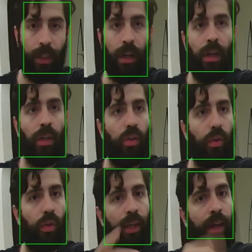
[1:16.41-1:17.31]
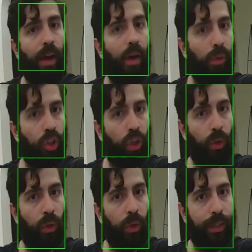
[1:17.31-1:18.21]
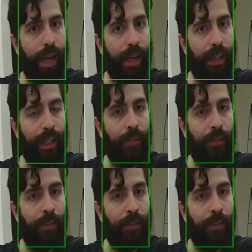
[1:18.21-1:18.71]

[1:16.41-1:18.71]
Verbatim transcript: So right now I will show you exactly